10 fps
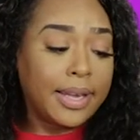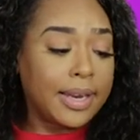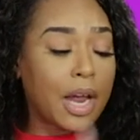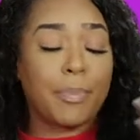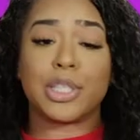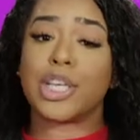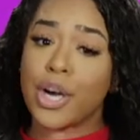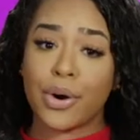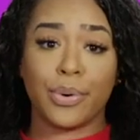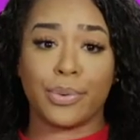Number two,
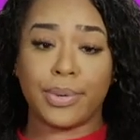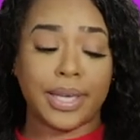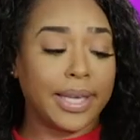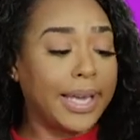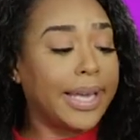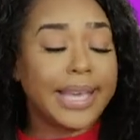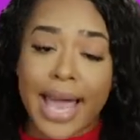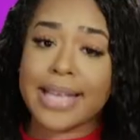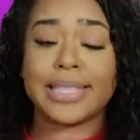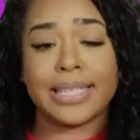
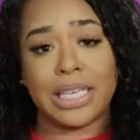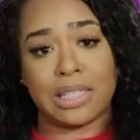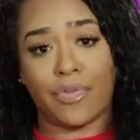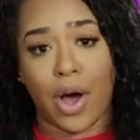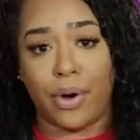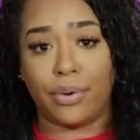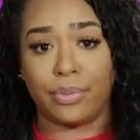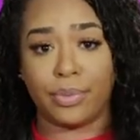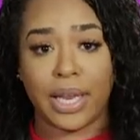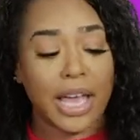yes, it's his phone.
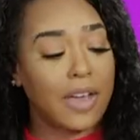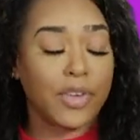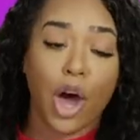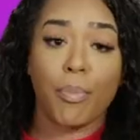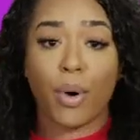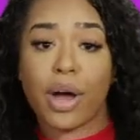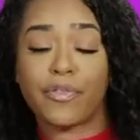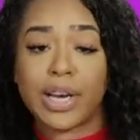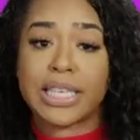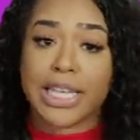If your
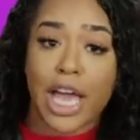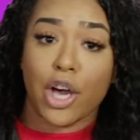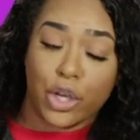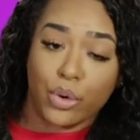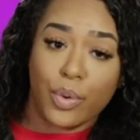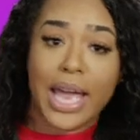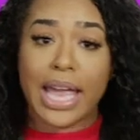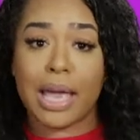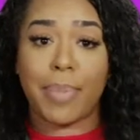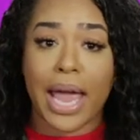boyfriend tell you
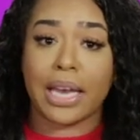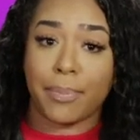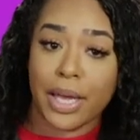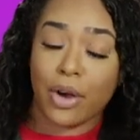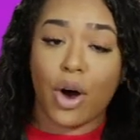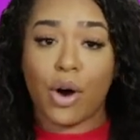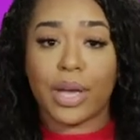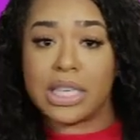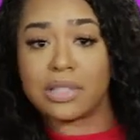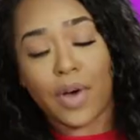he paid the bill on
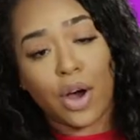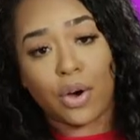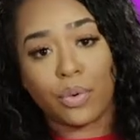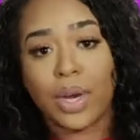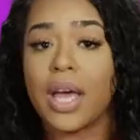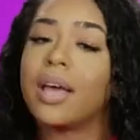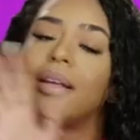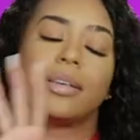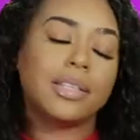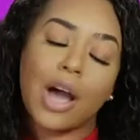his phone,
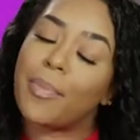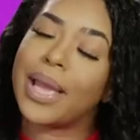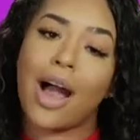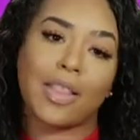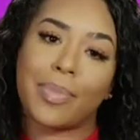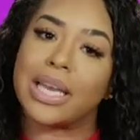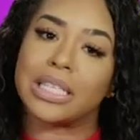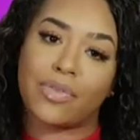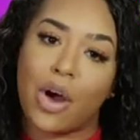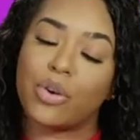don't be all up in
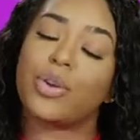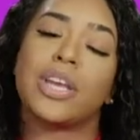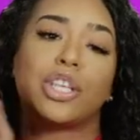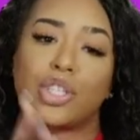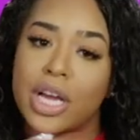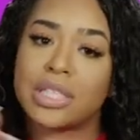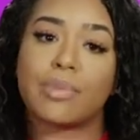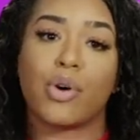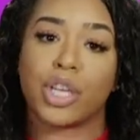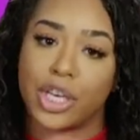his phone. You either trust
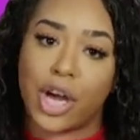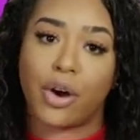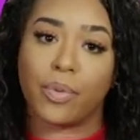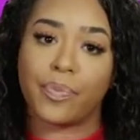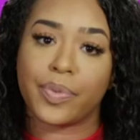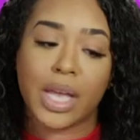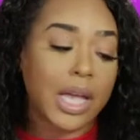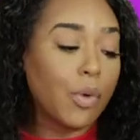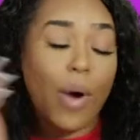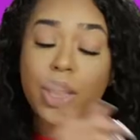him or you don't.
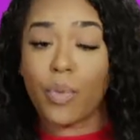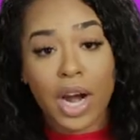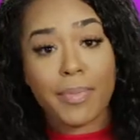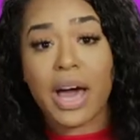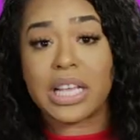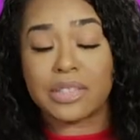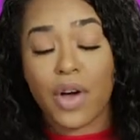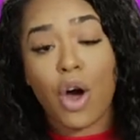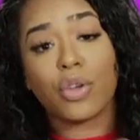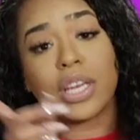While you're worried about his
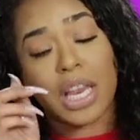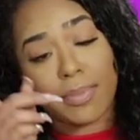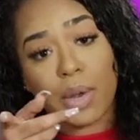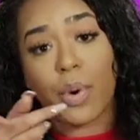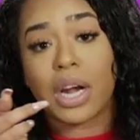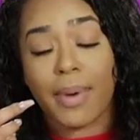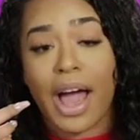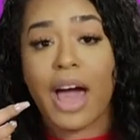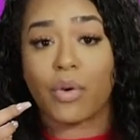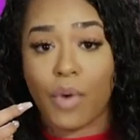phone, you need to be worried about
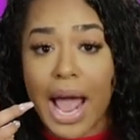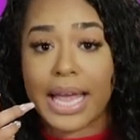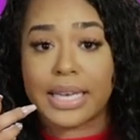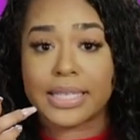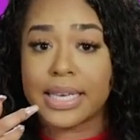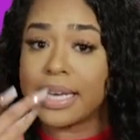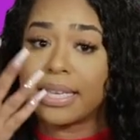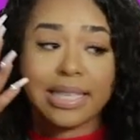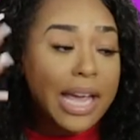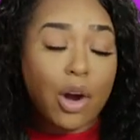how to write.
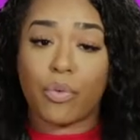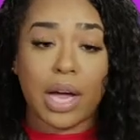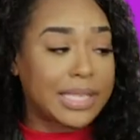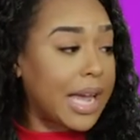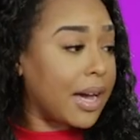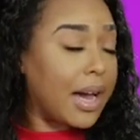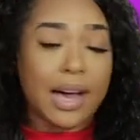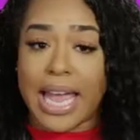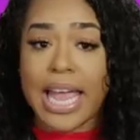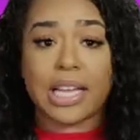Take a take a
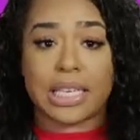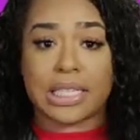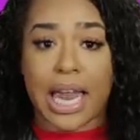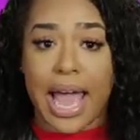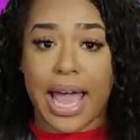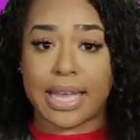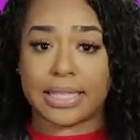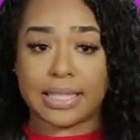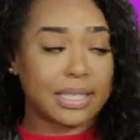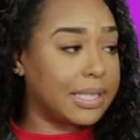uh, English
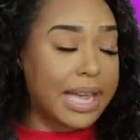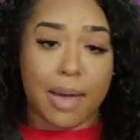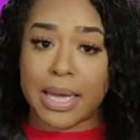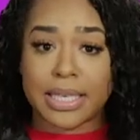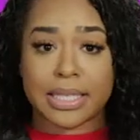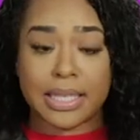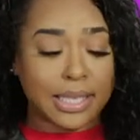class, damn it.